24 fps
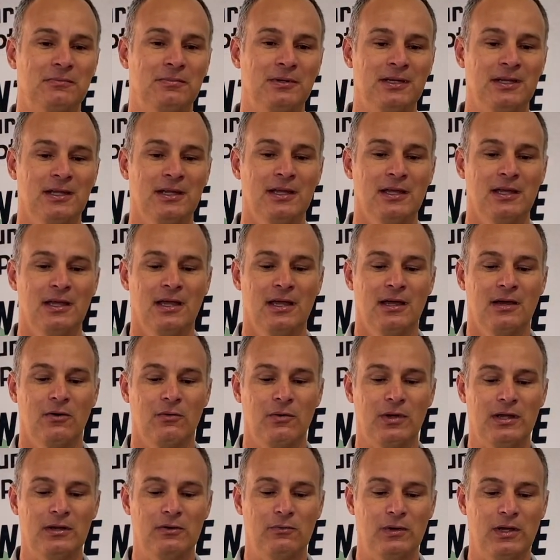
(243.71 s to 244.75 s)
But
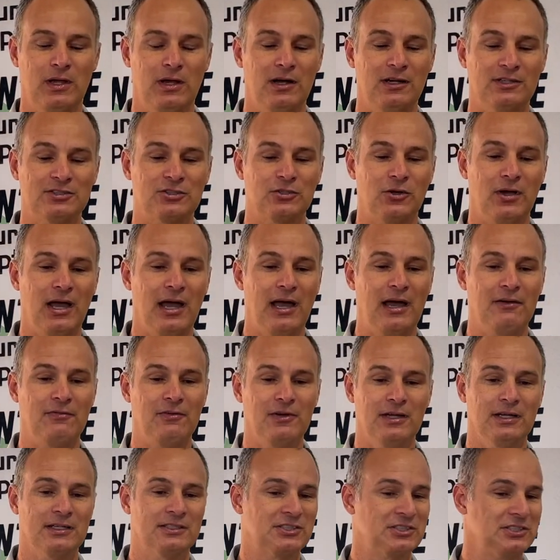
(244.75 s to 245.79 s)
we also have
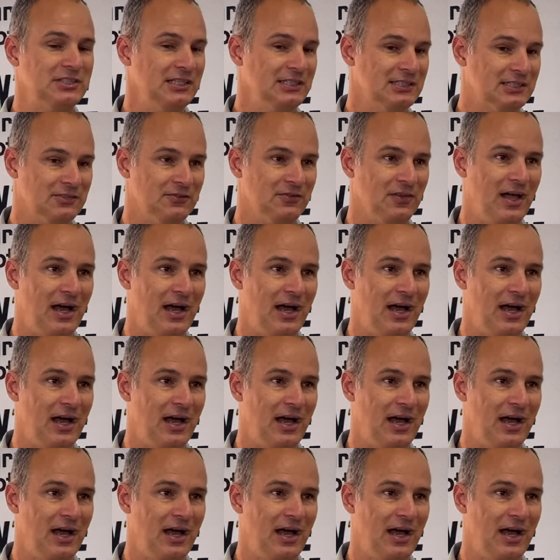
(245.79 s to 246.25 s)
an extensive